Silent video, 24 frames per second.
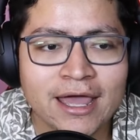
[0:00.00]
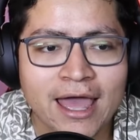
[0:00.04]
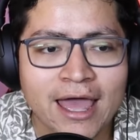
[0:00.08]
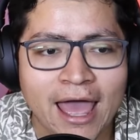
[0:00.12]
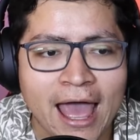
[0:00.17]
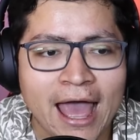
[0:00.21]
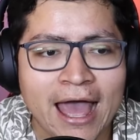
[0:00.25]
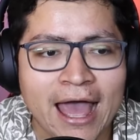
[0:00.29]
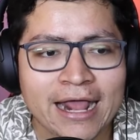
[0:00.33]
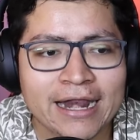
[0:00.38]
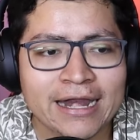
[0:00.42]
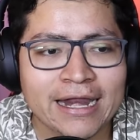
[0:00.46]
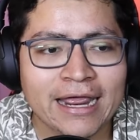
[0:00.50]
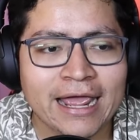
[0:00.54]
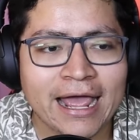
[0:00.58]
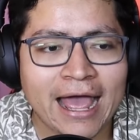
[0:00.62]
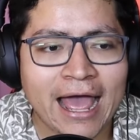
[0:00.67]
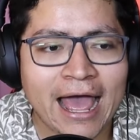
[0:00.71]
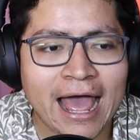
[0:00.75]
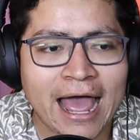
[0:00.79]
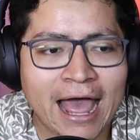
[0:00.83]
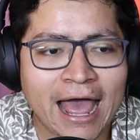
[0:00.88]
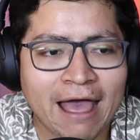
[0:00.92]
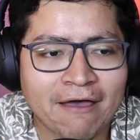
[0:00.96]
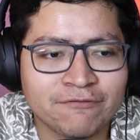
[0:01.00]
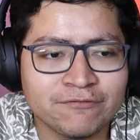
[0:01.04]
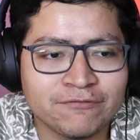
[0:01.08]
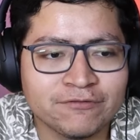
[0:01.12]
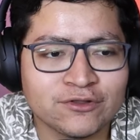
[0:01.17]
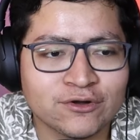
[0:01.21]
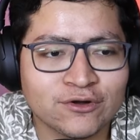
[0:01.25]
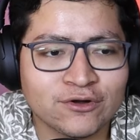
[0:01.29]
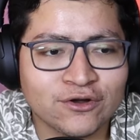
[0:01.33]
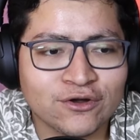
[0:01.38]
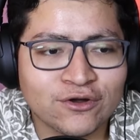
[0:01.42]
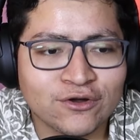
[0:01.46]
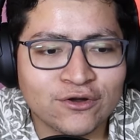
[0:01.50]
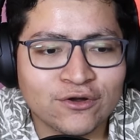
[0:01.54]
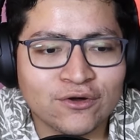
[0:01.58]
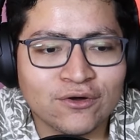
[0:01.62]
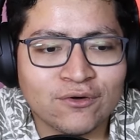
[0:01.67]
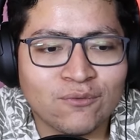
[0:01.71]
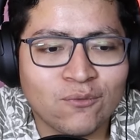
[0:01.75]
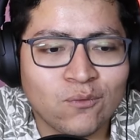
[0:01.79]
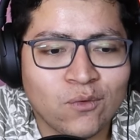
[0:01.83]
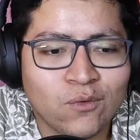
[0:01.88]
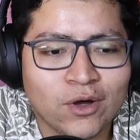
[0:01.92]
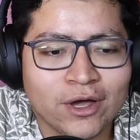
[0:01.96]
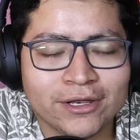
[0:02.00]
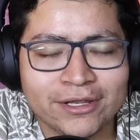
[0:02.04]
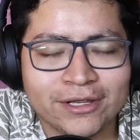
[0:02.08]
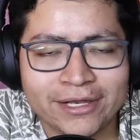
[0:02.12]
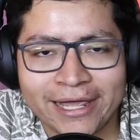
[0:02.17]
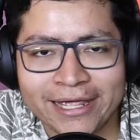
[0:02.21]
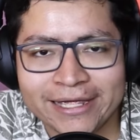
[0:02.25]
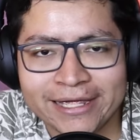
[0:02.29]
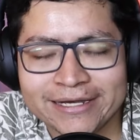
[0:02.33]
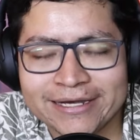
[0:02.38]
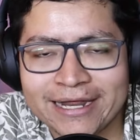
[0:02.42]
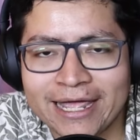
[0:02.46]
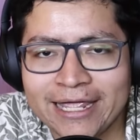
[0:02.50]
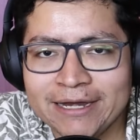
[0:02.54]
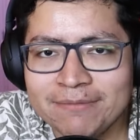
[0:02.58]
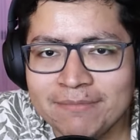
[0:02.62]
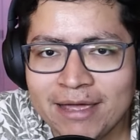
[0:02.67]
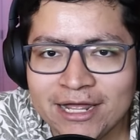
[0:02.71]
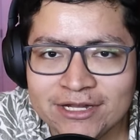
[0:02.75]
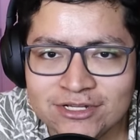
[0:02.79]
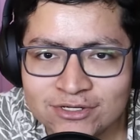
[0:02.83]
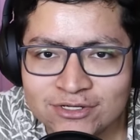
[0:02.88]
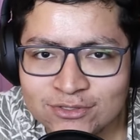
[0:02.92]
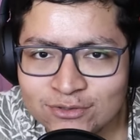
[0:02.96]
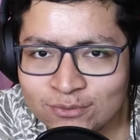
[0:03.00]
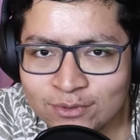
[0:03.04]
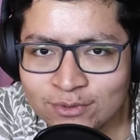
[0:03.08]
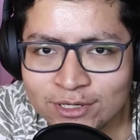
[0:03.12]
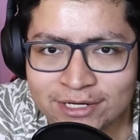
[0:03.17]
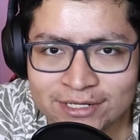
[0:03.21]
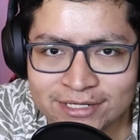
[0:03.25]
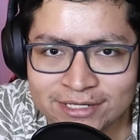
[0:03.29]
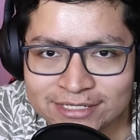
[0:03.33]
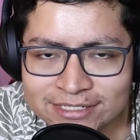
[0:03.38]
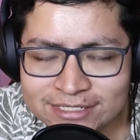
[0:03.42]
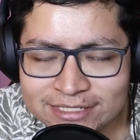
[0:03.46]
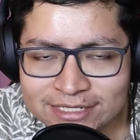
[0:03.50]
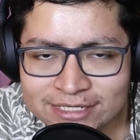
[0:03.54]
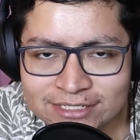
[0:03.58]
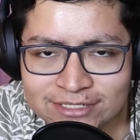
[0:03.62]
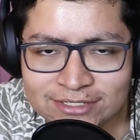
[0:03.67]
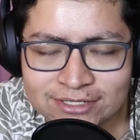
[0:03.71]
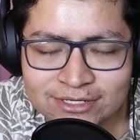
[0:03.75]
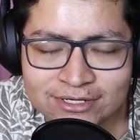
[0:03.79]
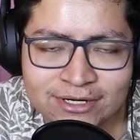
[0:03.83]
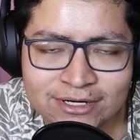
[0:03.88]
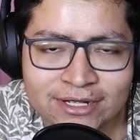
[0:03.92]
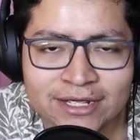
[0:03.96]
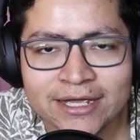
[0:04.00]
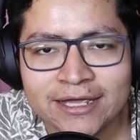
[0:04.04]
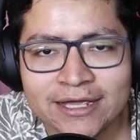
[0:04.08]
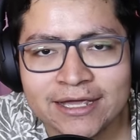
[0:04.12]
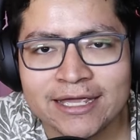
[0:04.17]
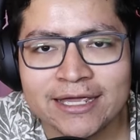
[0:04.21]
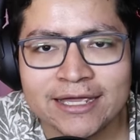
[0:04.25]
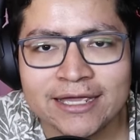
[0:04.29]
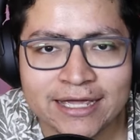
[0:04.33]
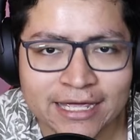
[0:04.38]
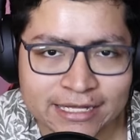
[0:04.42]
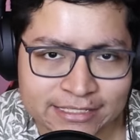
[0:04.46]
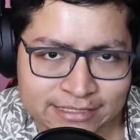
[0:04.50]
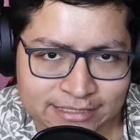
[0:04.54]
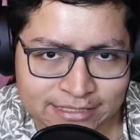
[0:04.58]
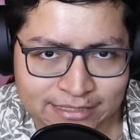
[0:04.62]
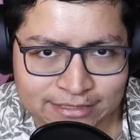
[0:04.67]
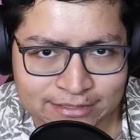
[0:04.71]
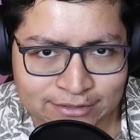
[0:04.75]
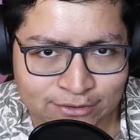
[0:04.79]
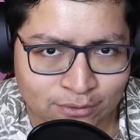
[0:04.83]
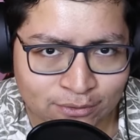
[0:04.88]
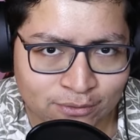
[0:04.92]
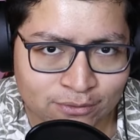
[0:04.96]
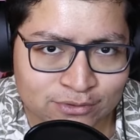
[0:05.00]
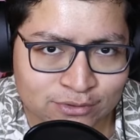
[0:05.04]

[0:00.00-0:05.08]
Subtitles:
And after, what, like 9 matches already this season, he gets his goal.